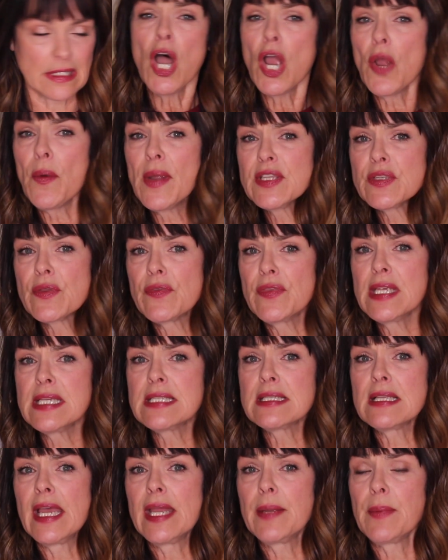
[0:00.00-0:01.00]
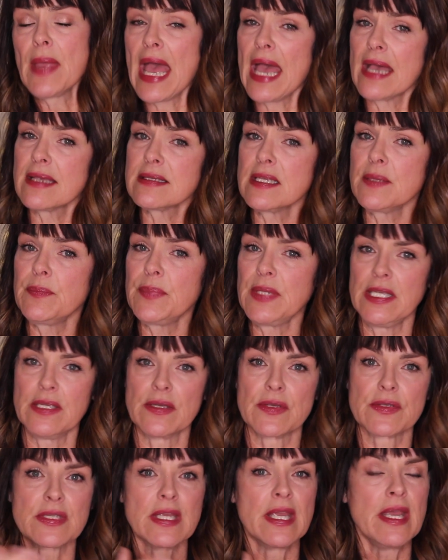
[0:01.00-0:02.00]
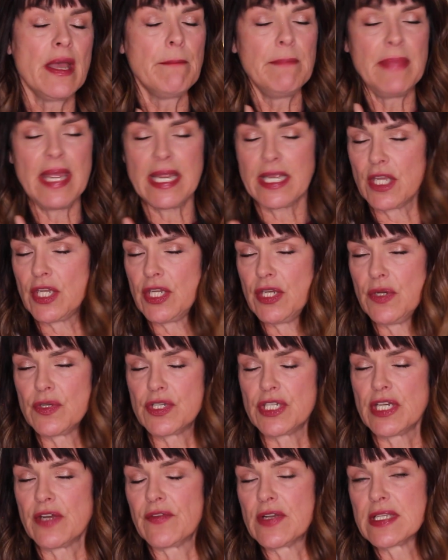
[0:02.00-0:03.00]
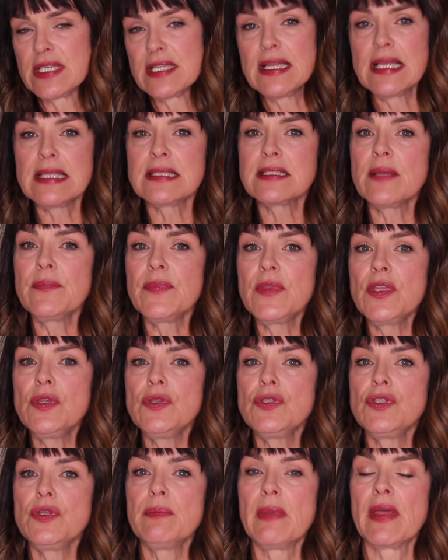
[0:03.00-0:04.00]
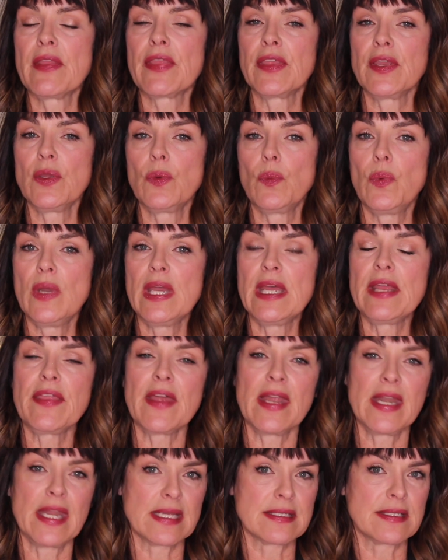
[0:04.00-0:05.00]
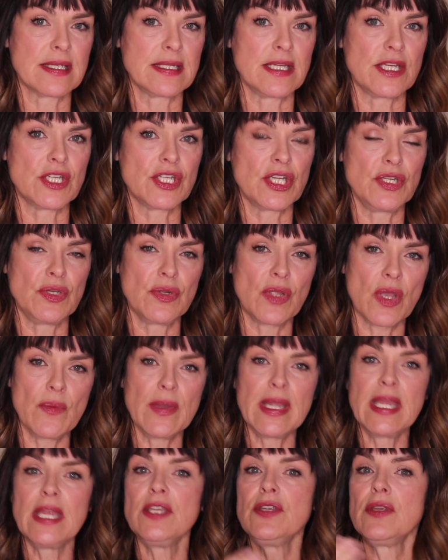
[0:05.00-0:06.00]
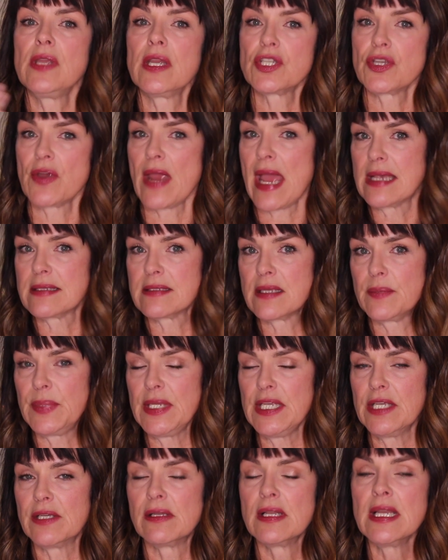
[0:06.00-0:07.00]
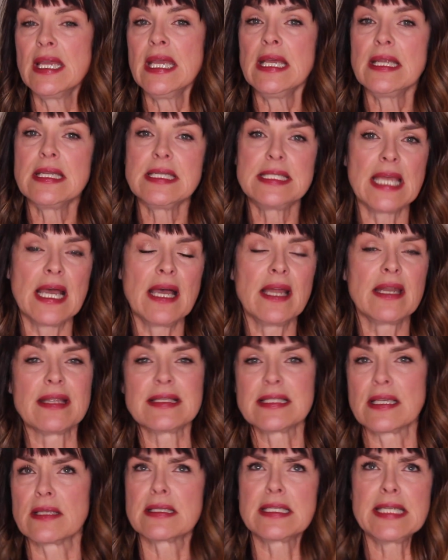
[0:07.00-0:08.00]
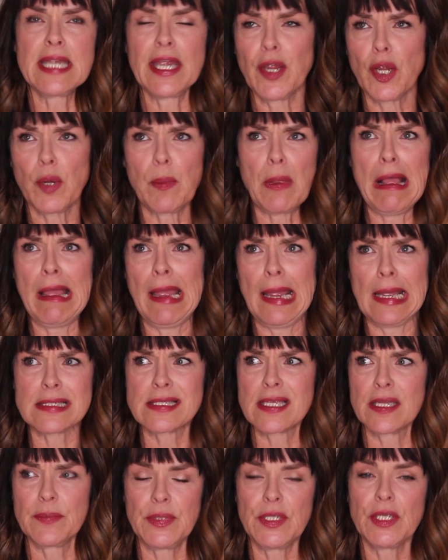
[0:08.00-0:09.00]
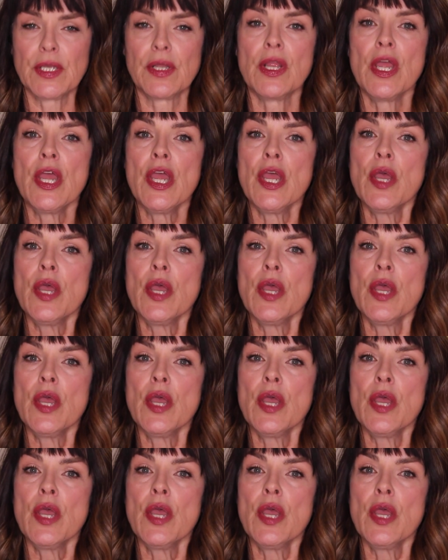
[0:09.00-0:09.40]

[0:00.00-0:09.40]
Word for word: All right, so things like acid peels make a huge difference. And that's something you do monthly with an esthetician. You go in, you get your acid peel done. It sounds terrible, acid peel.